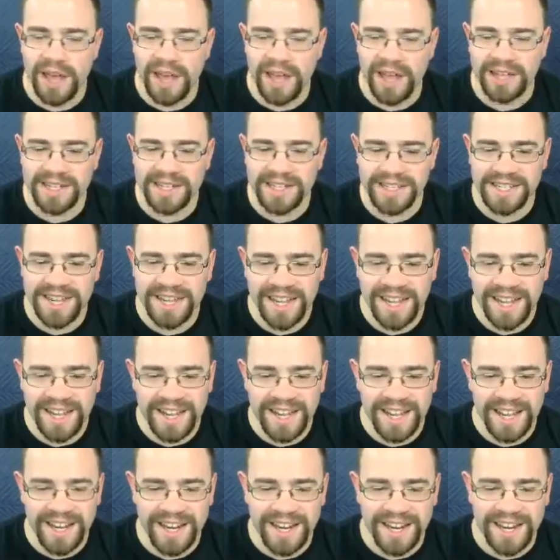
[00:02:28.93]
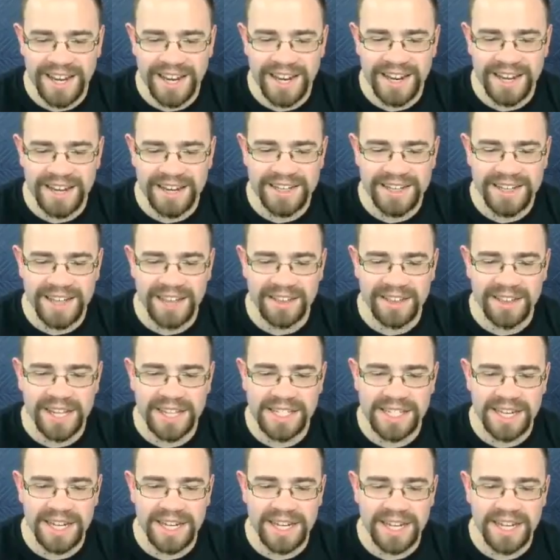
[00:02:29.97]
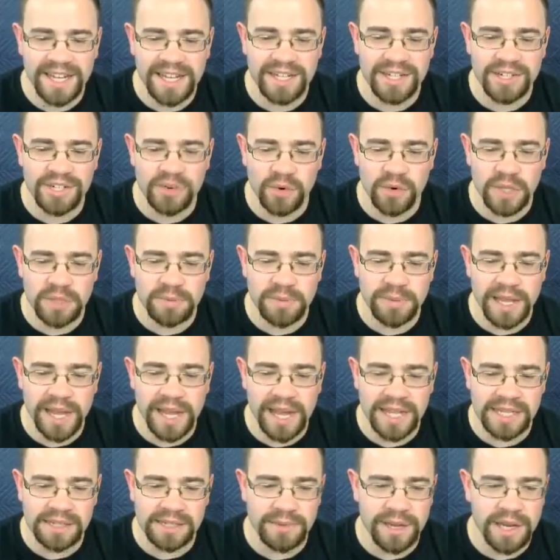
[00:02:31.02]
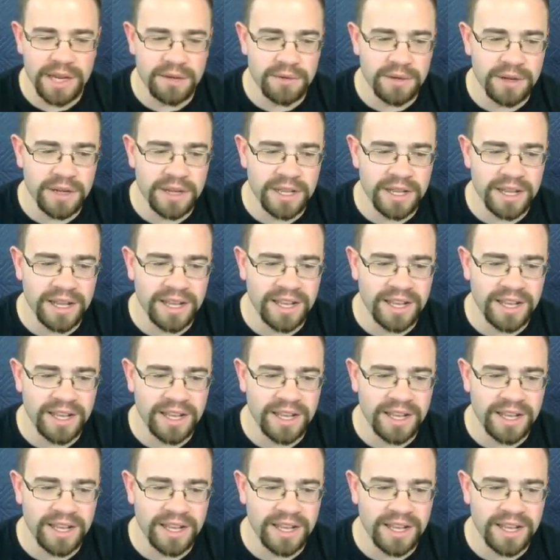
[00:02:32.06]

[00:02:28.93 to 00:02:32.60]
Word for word: has he he technically doesn't need shorts, but he has them anyway.